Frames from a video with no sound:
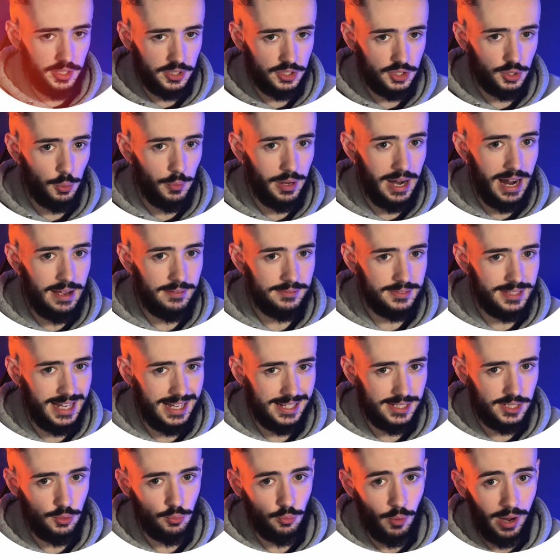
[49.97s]
this, you would have to
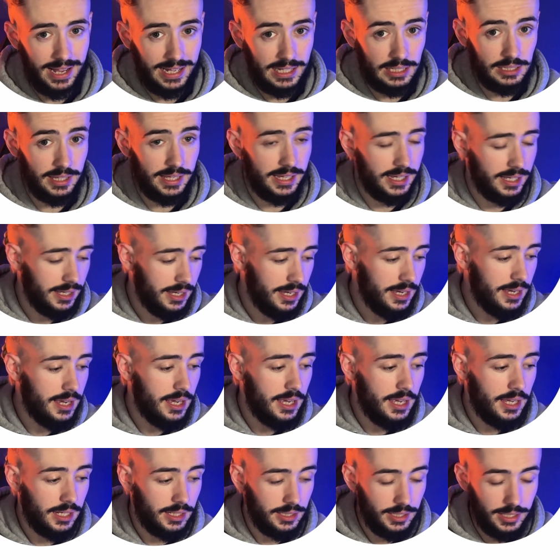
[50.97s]
actually right-click,
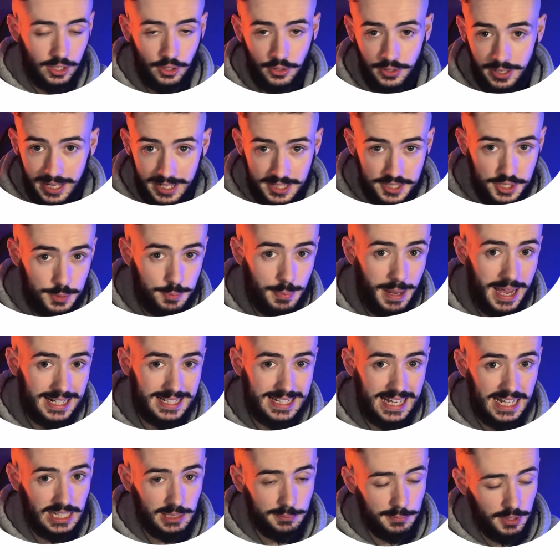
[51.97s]
click on
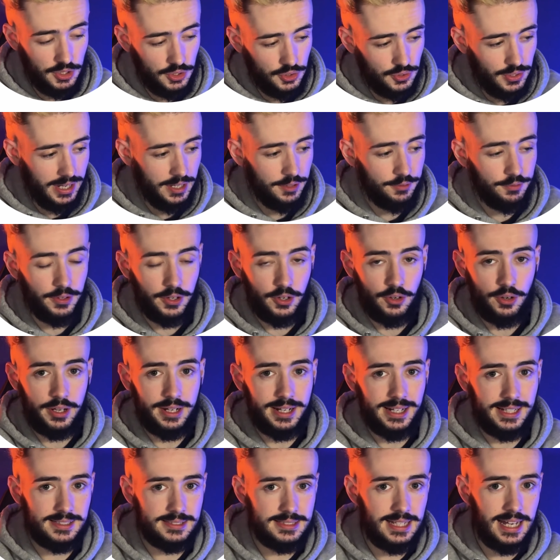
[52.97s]
Inspect Element and try and figure
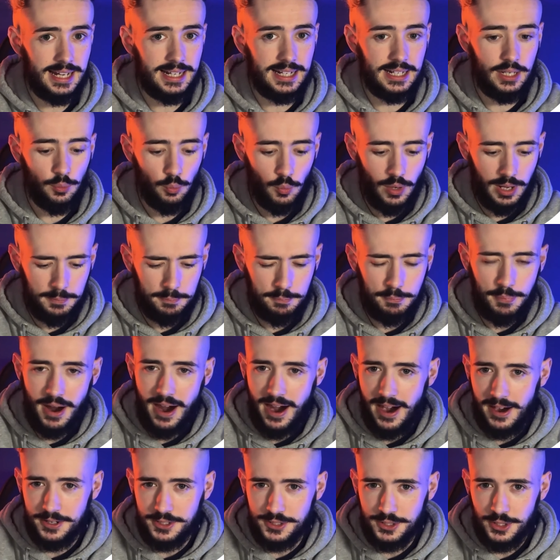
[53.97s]
out exactly what
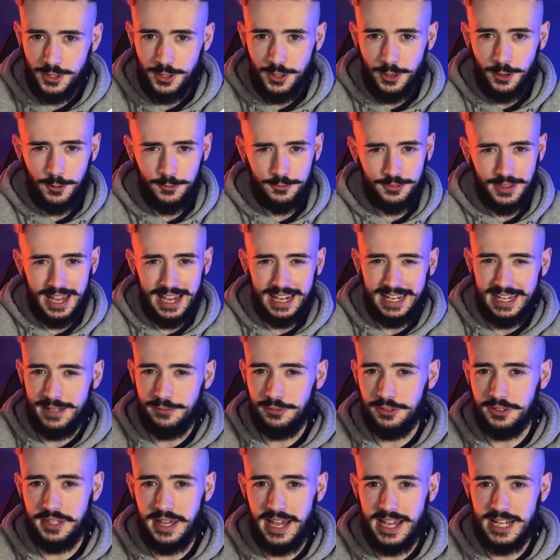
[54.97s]
part of the
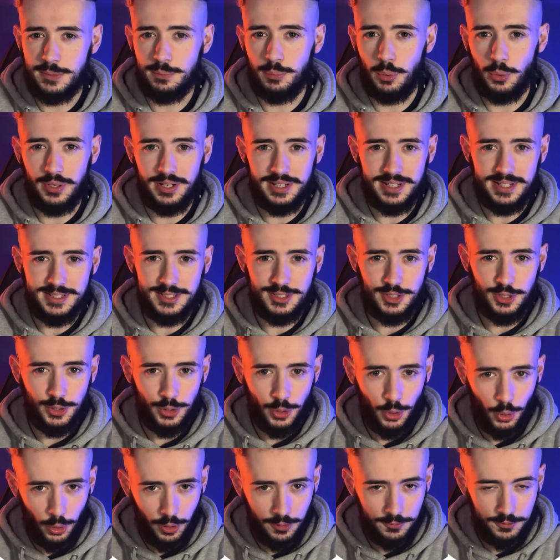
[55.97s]
high-level dashboard it is that
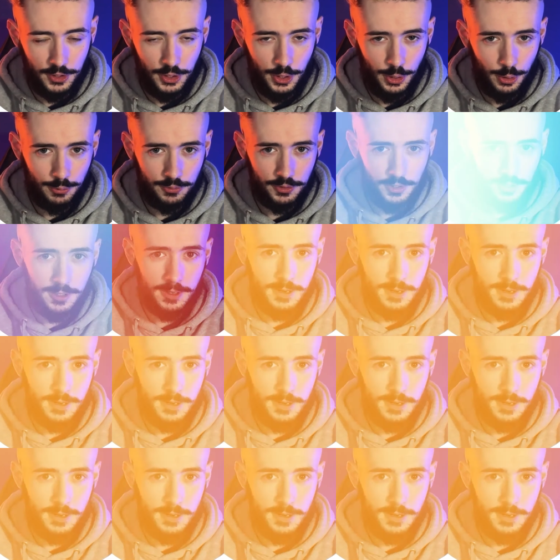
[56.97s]
you're hovering over.